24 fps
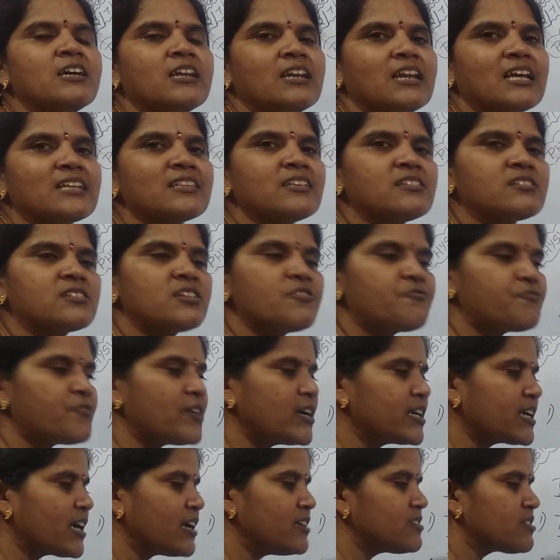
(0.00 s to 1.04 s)
That is
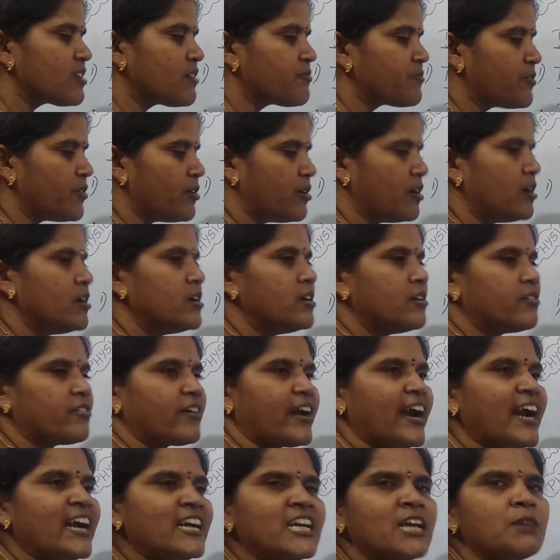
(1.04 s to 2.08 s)
different kinds of
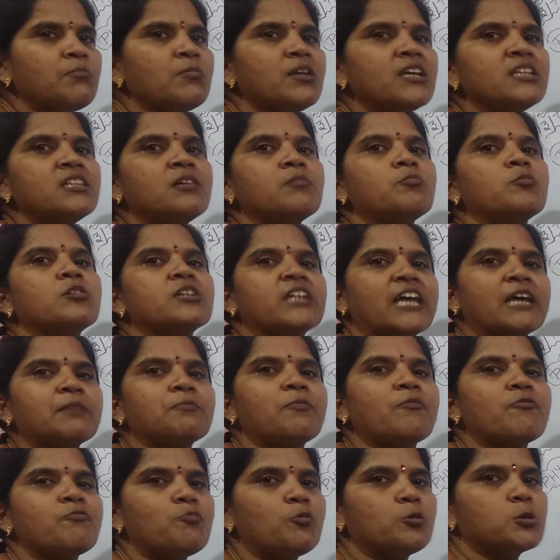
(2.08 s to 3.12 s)
randomly the
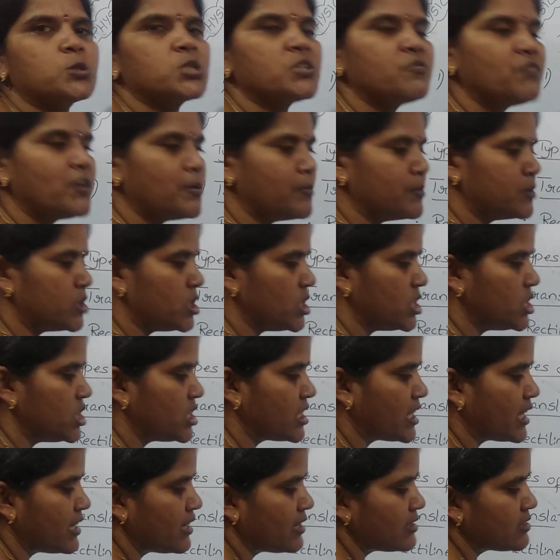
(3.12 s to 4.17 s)
type of motion will be
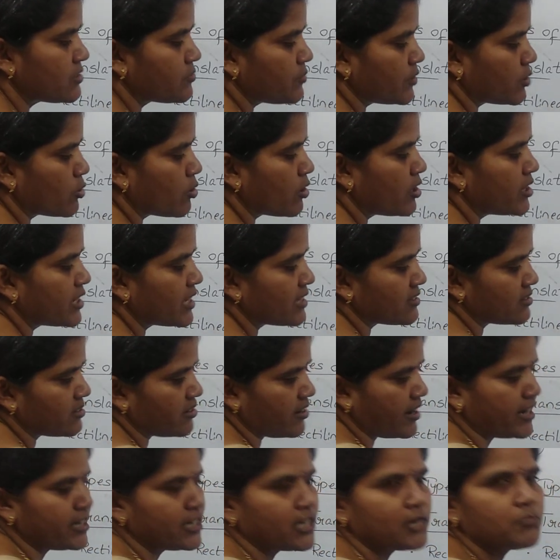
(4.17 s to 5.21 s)
changing, and hence we call it as
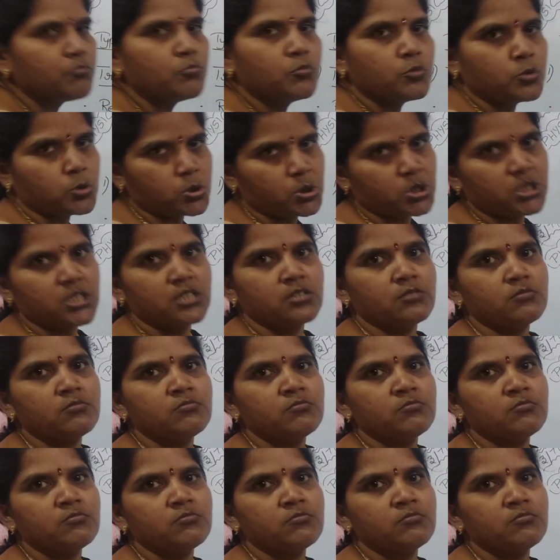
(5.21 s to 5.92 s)
random motion.